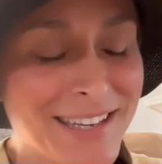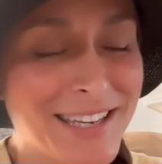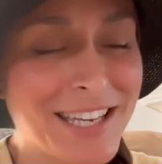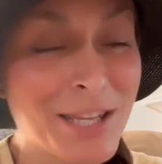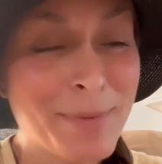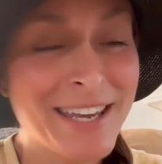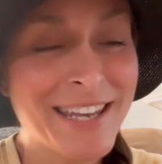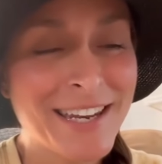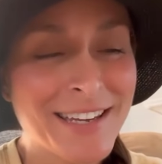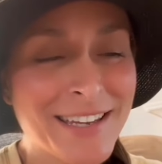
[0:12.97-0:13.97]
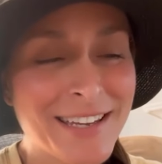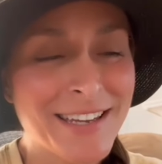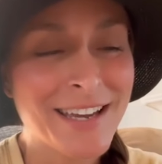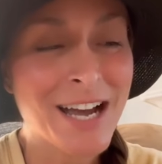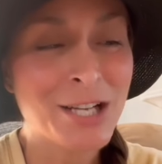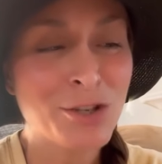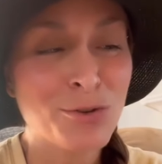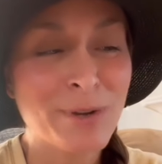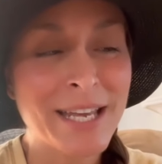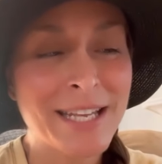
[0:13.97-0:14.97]
In the beginning, God
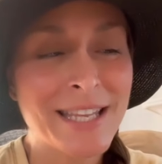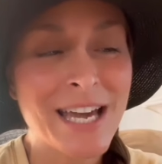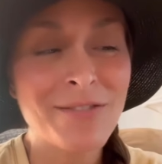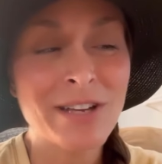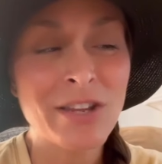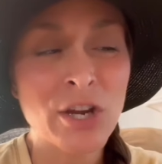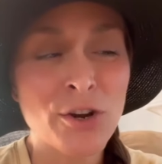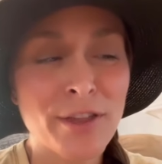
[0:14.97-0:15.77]
created the heaven and the